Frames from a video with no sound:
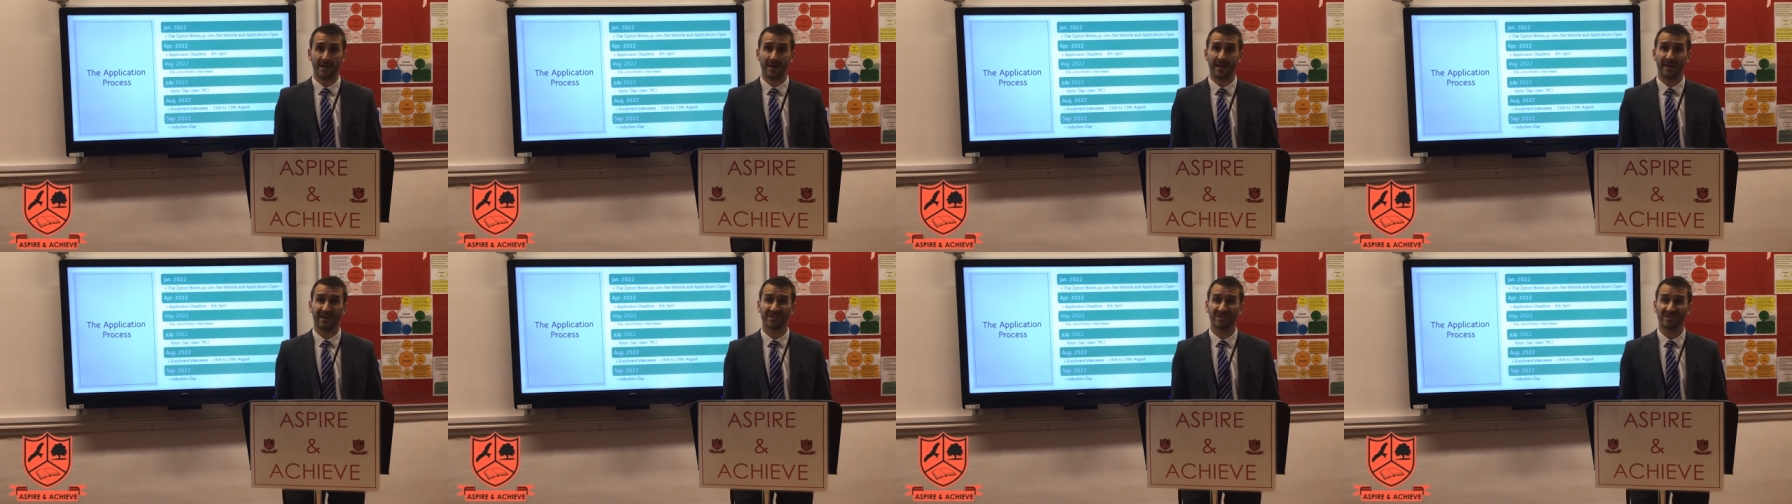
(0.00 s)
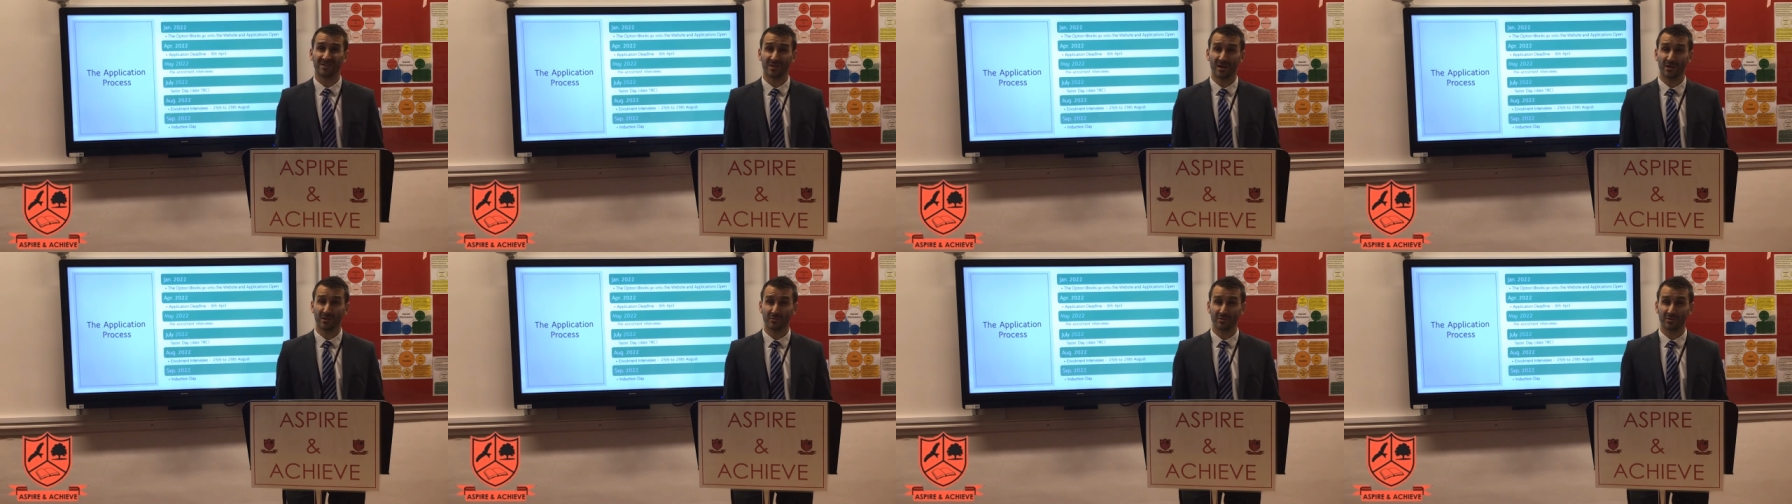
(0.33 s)

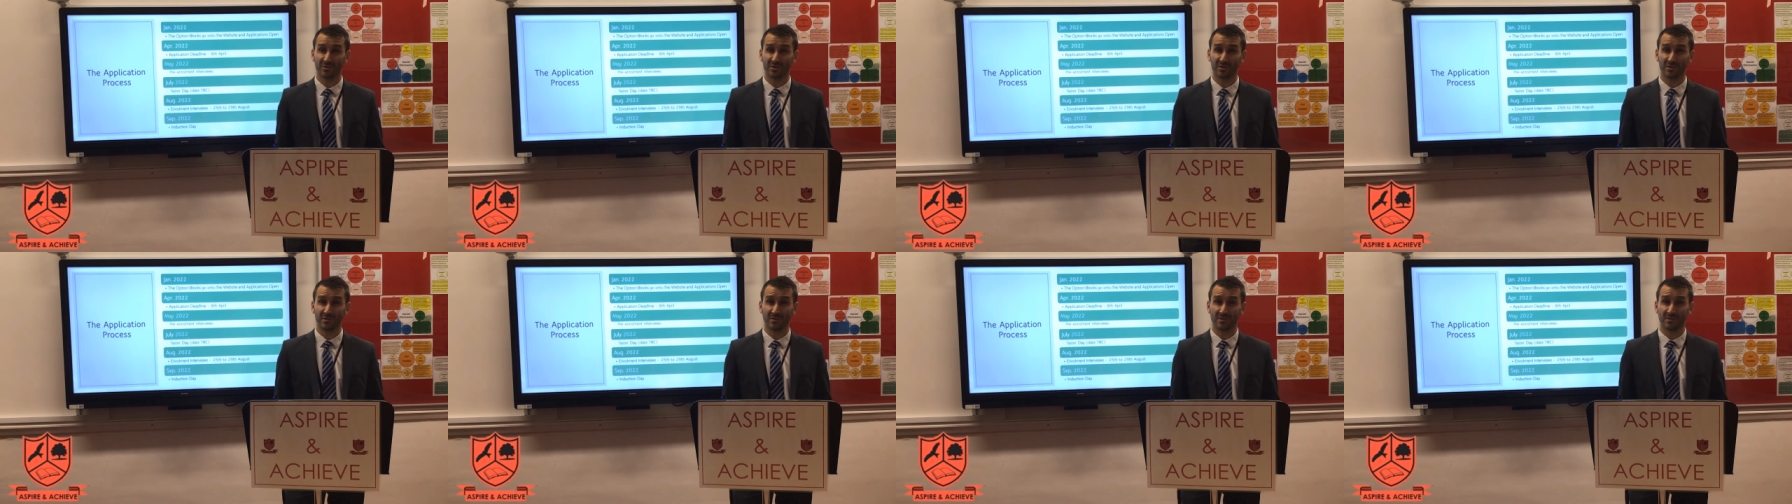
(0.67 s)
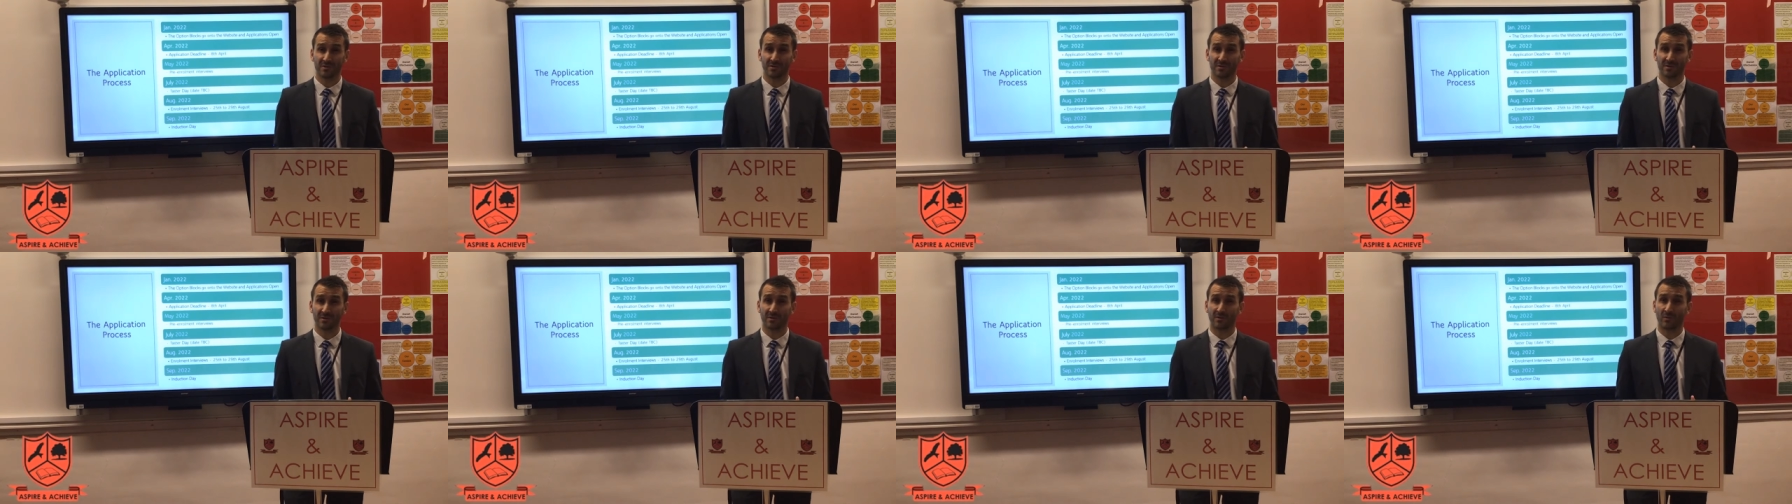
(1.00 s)
External
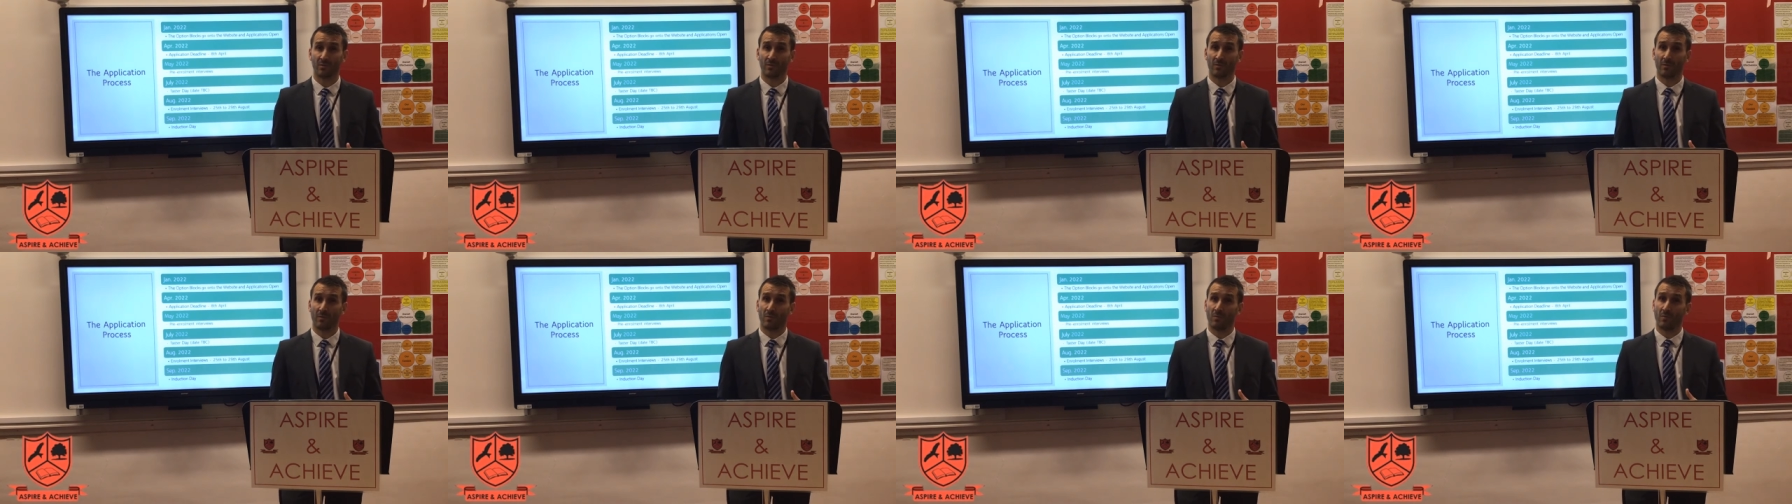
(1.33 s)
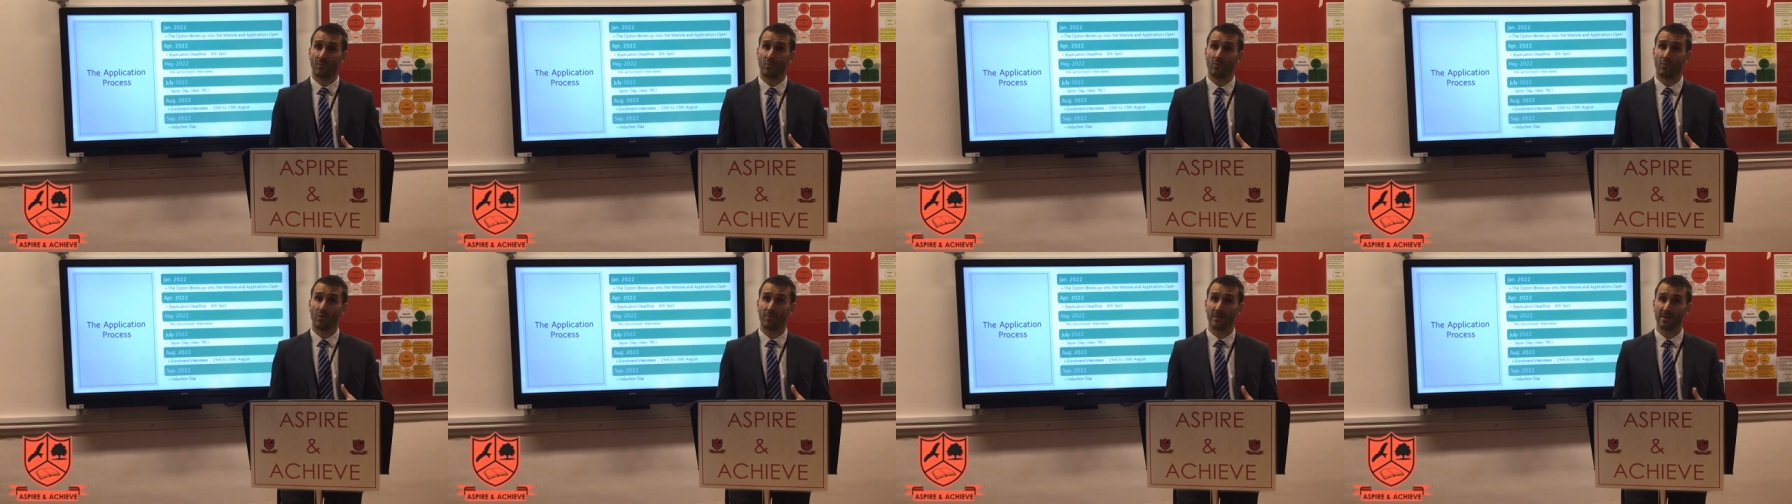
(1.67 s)
students
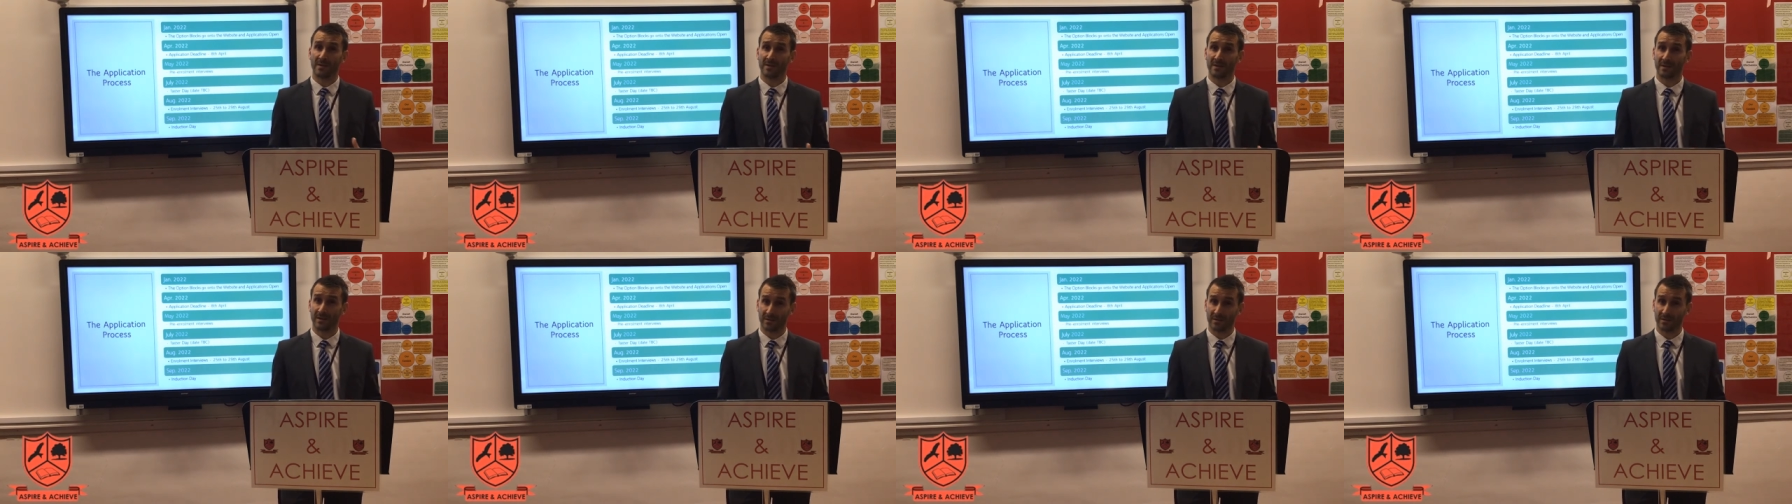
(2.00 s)
will be